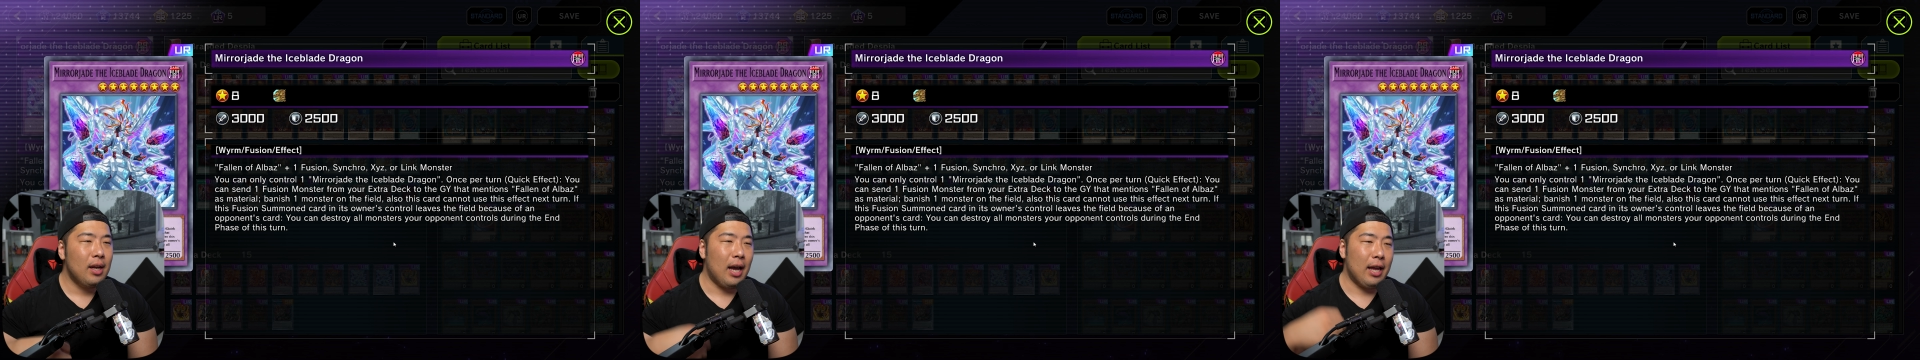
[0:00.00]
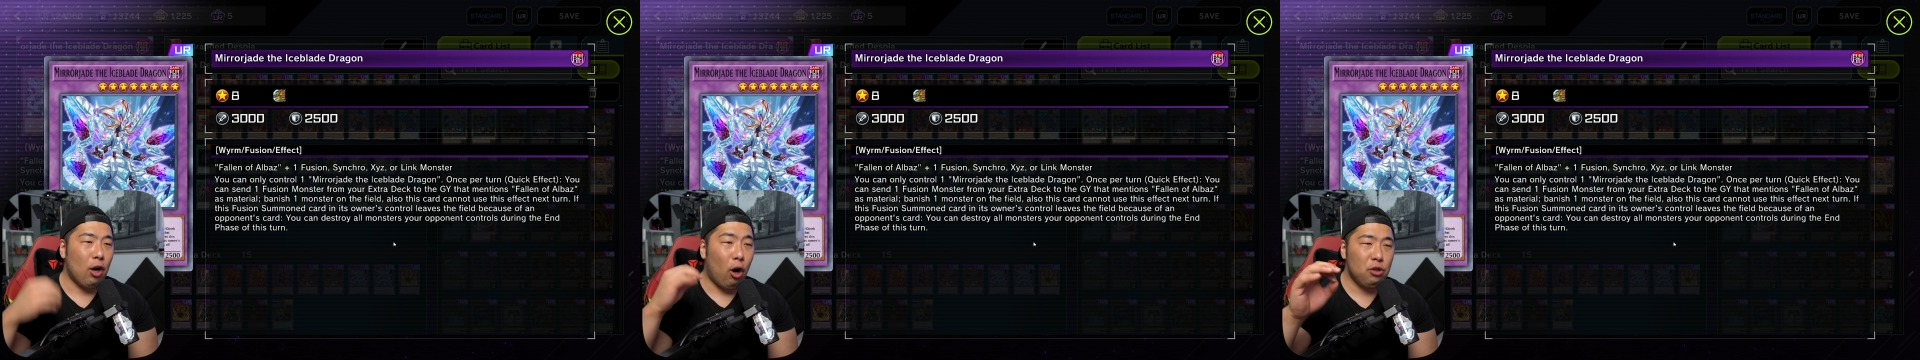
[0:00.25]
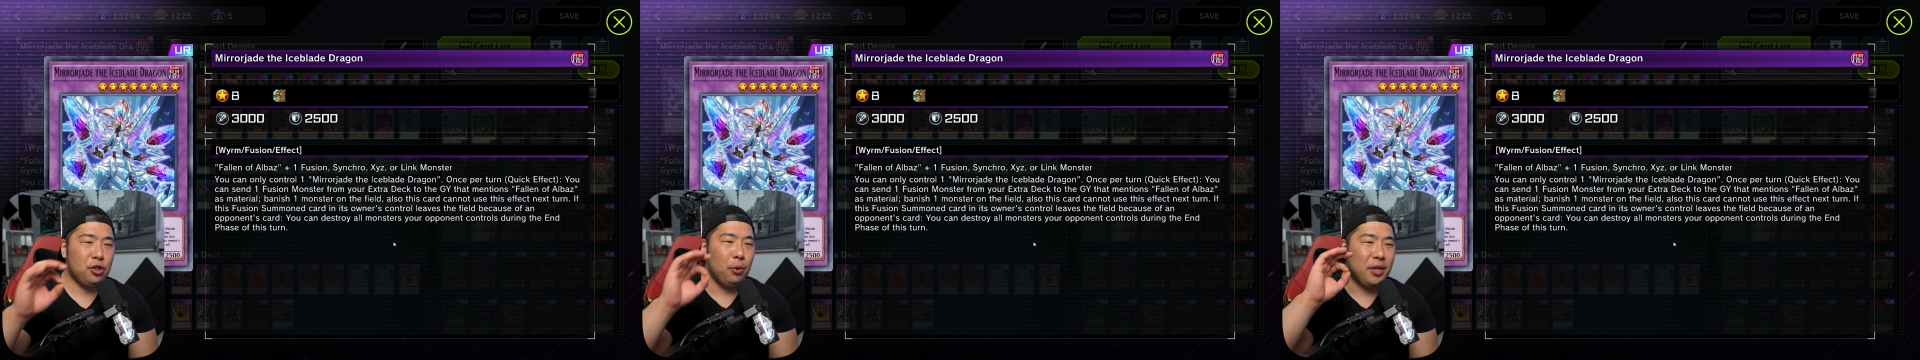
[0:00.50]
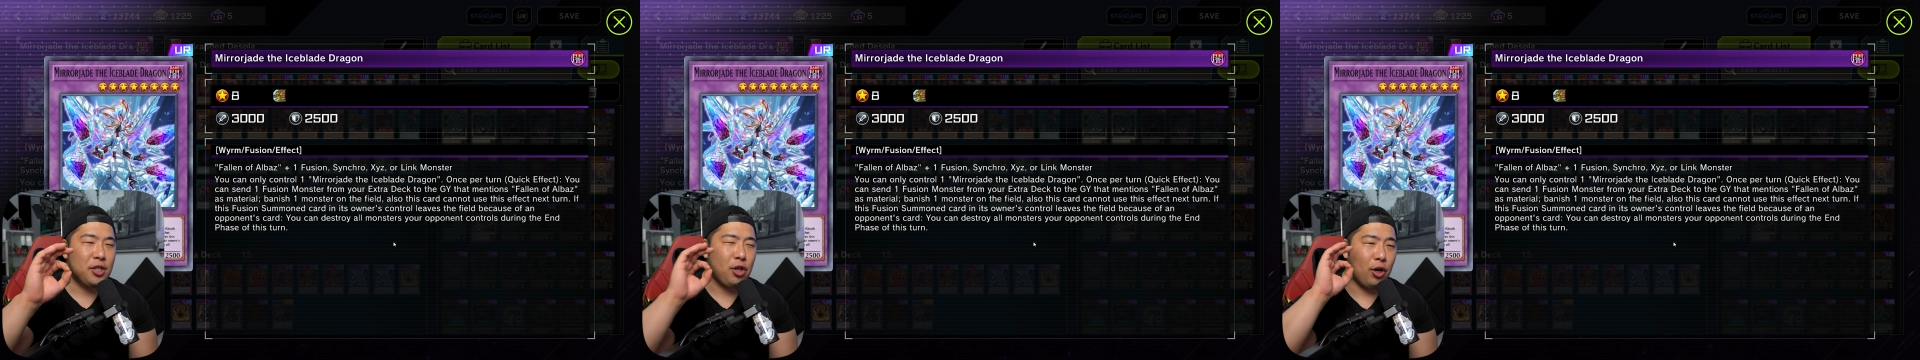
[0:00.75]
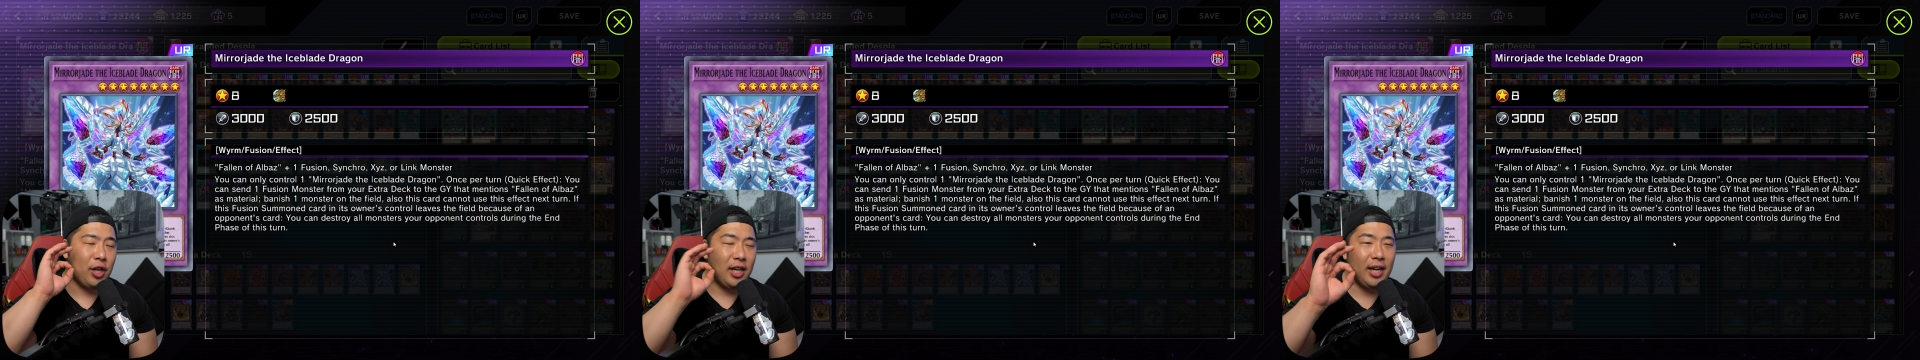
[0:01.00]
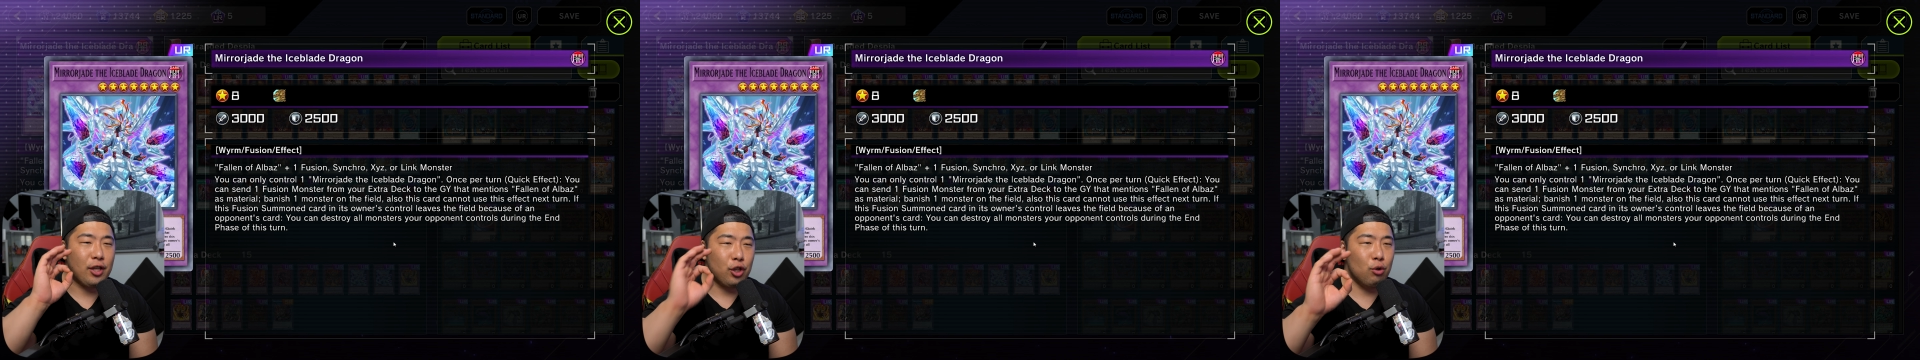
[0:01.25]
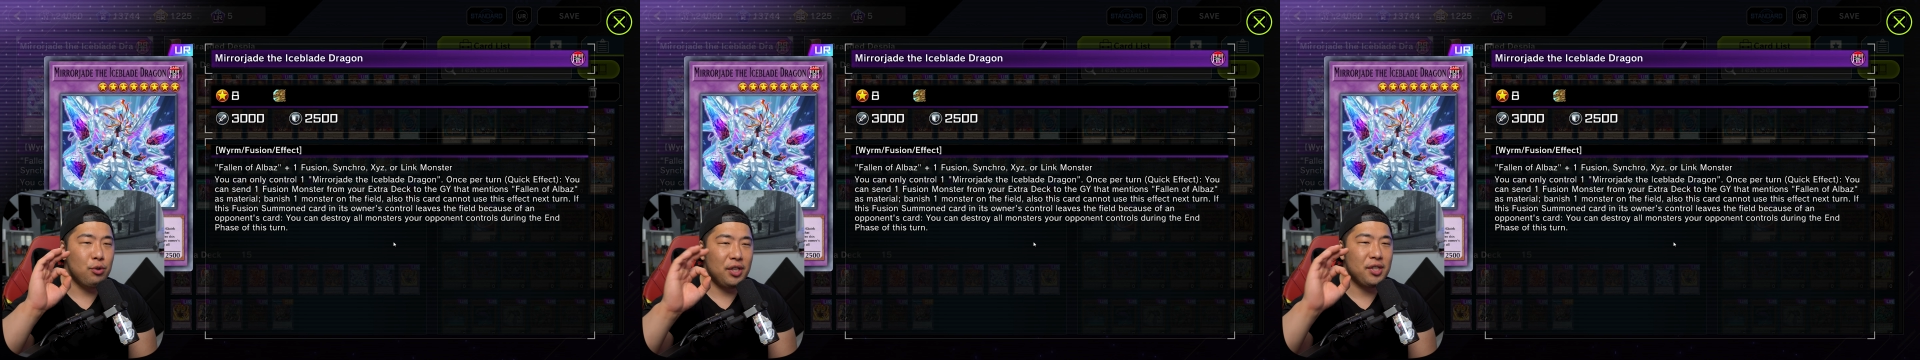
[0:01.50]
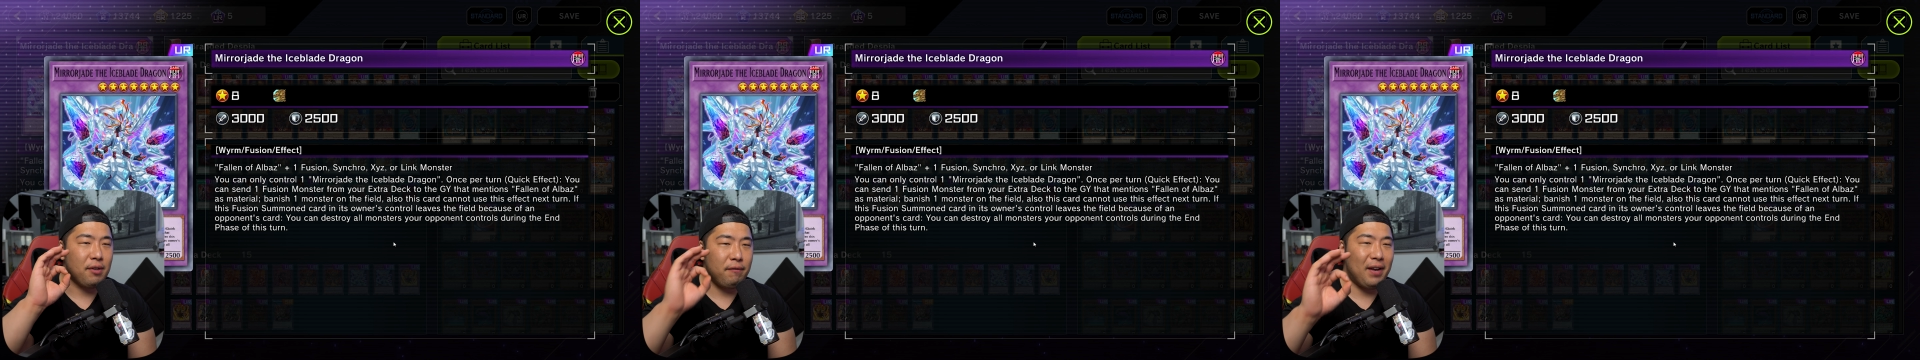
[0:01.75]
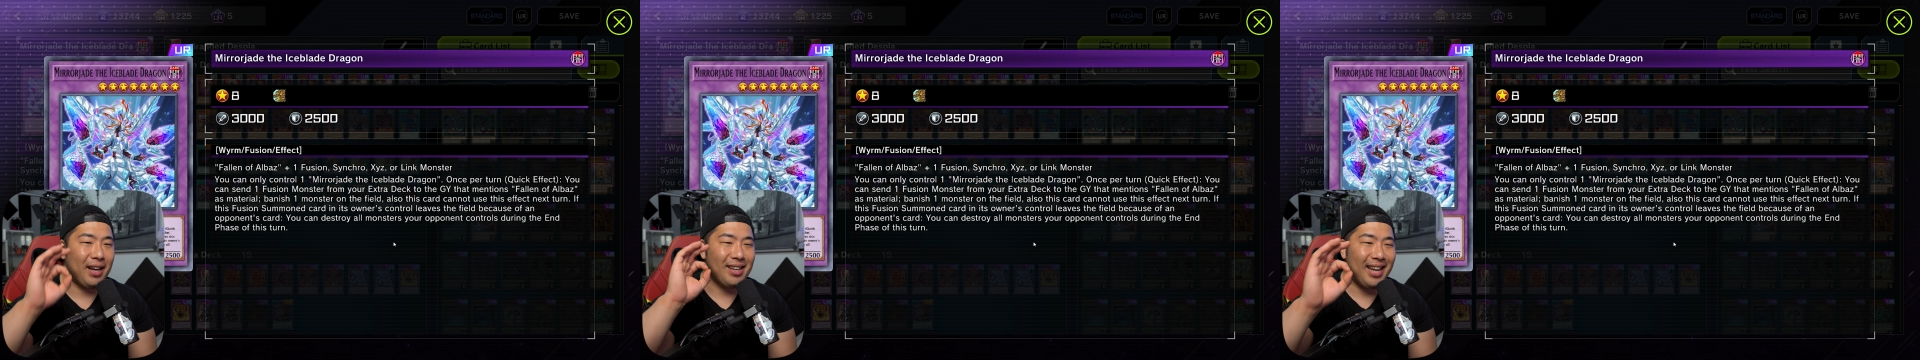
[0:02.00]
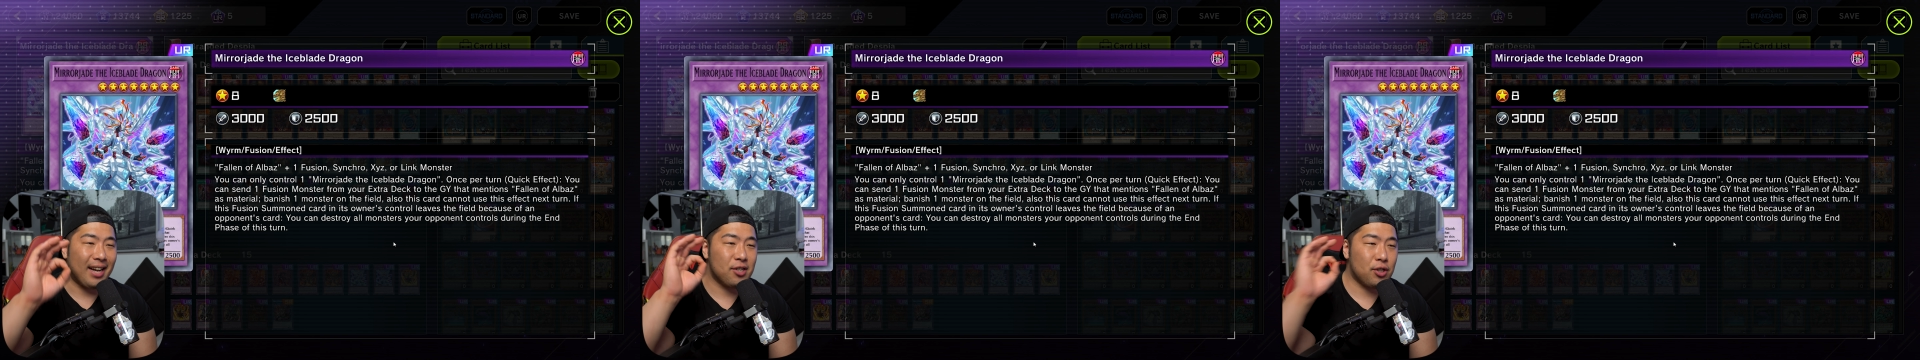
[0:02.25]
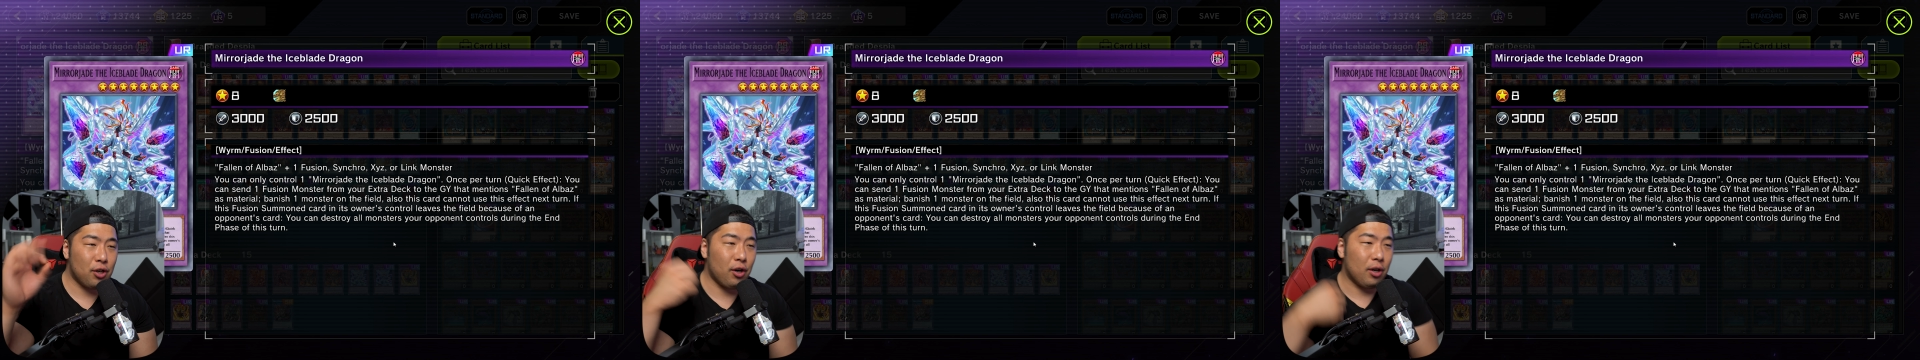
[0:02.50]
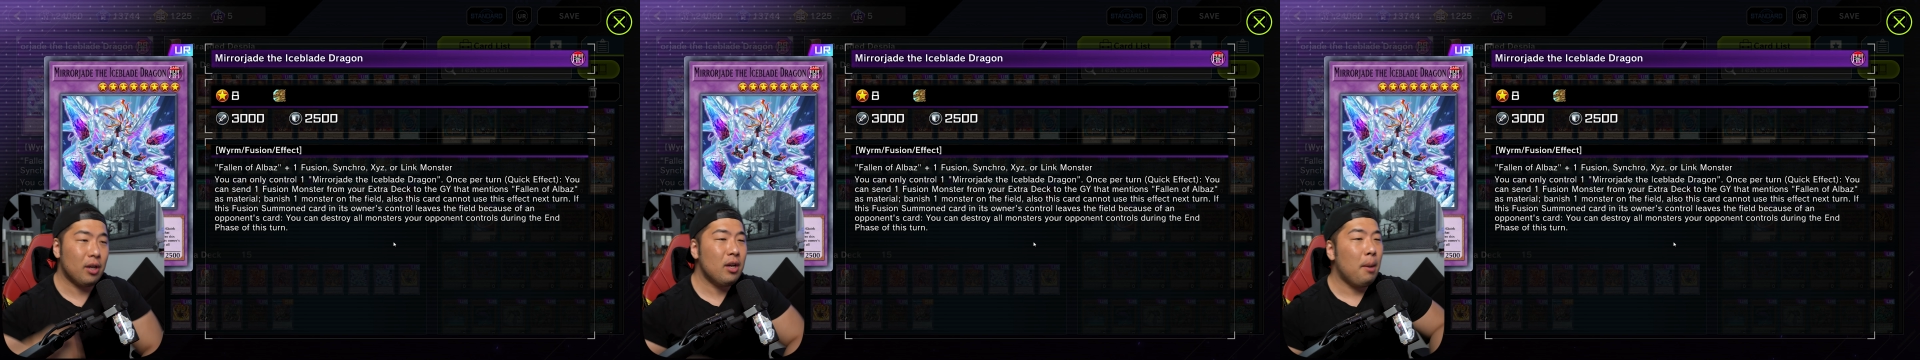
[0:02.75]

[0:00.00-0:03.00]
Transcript: and also this card cannot use this effect next turn,